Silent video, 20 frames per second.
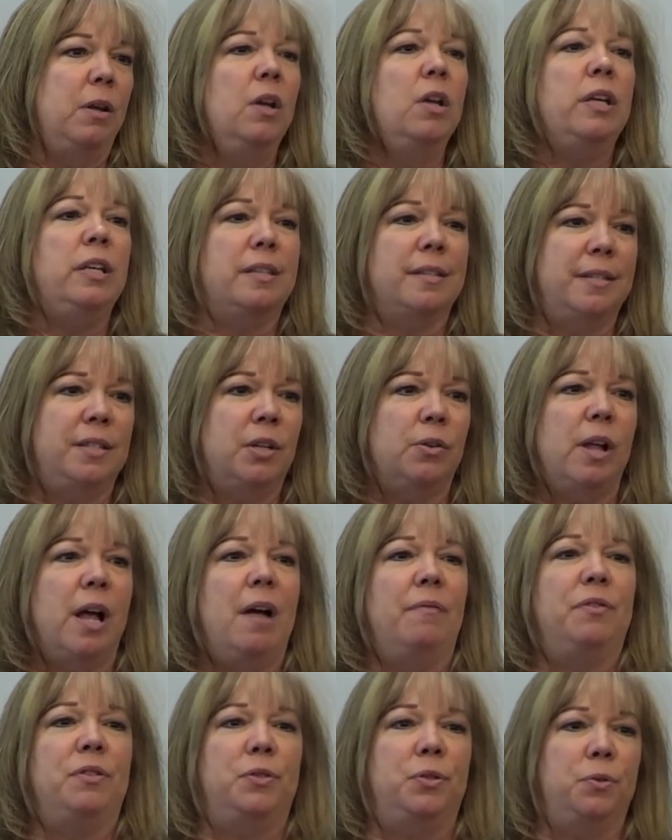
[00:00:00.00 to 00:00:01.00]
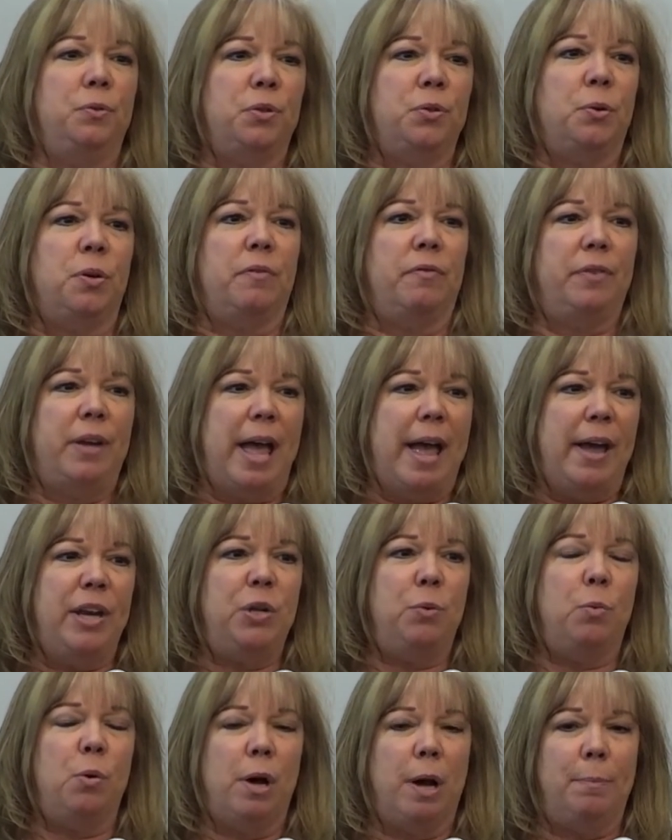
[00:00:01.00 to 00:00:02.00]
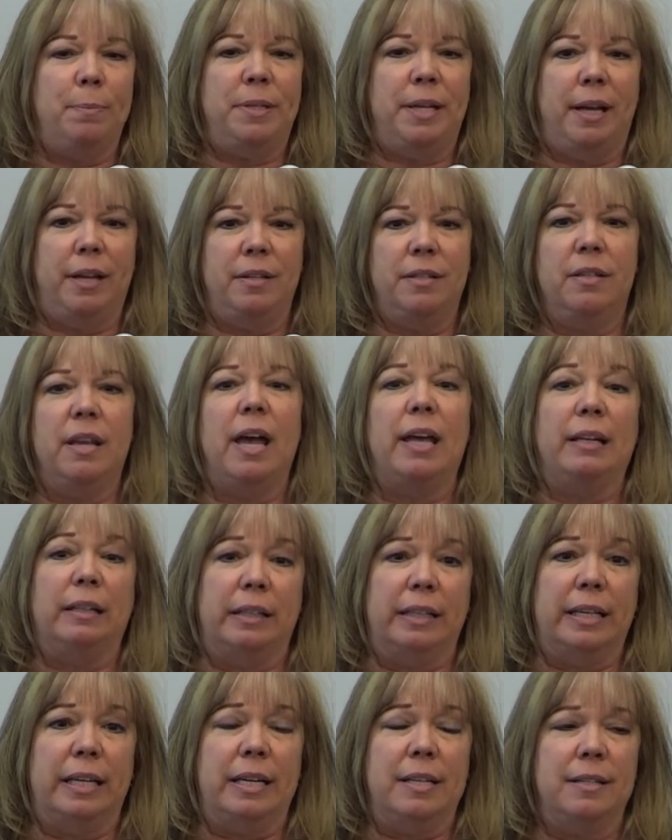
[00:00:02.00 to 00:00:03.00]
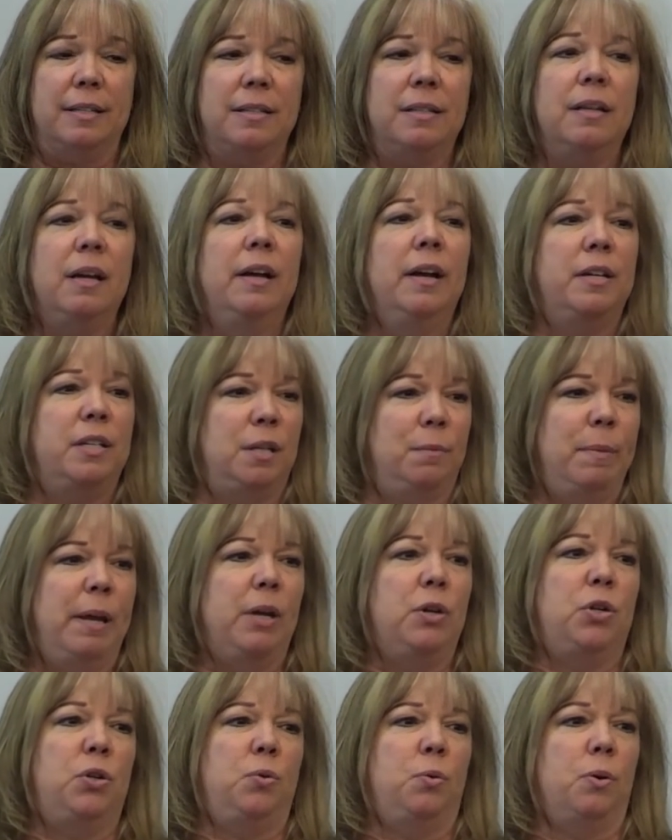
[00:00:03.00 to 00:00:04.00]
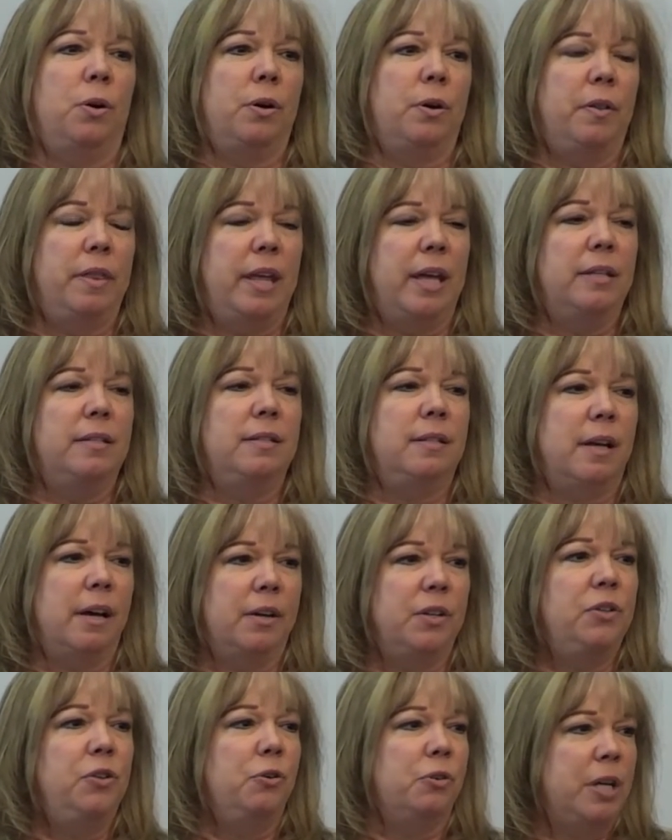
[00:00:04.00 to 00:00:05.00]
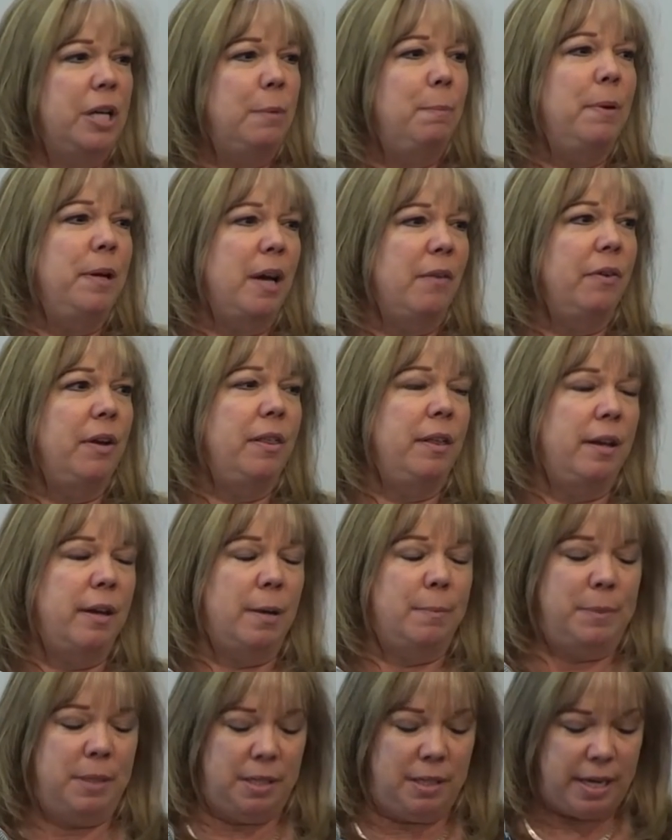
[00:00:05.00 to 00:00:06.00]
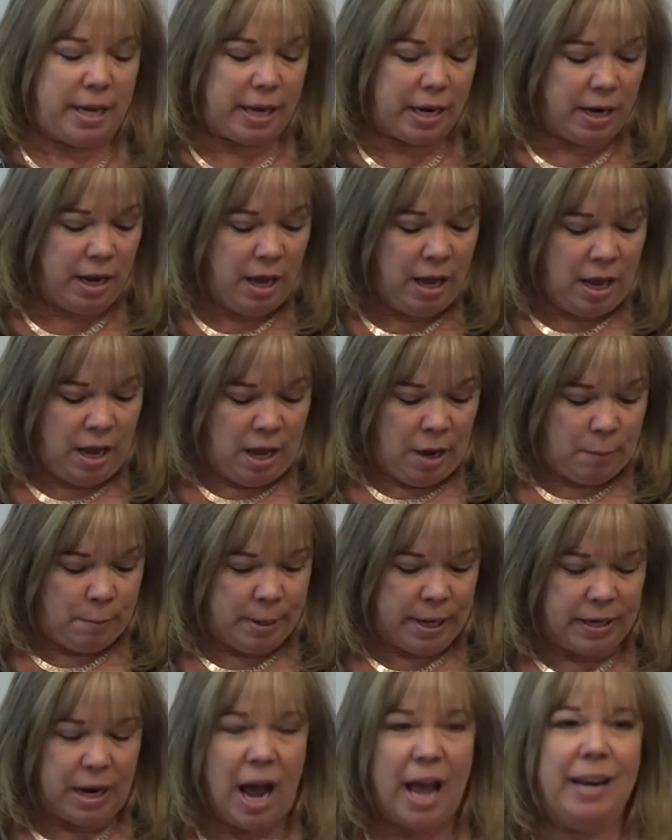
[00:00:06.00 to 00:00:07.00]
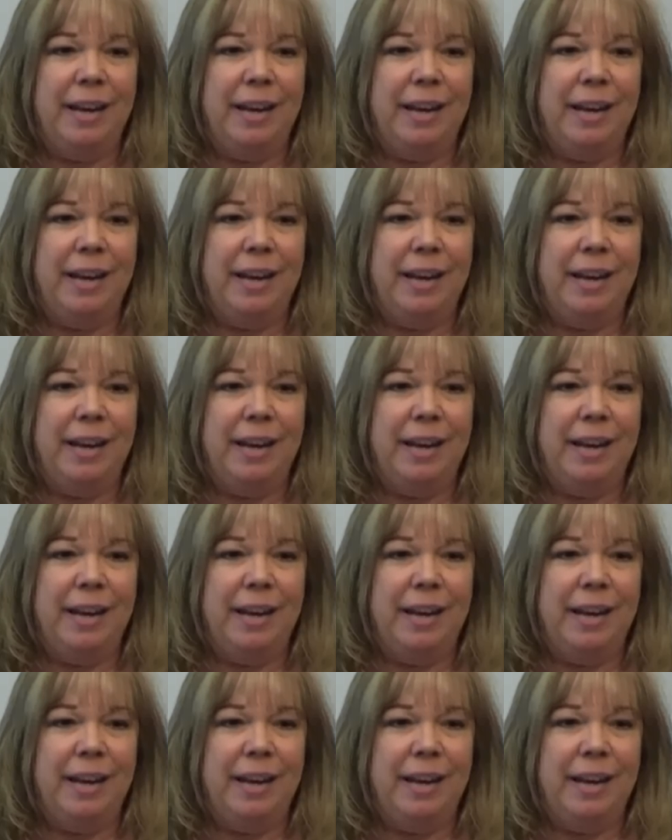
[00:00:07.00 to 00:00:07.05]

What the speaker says: you still have to do sort of annual updates at least to make sure that you're keeping everything up to date. But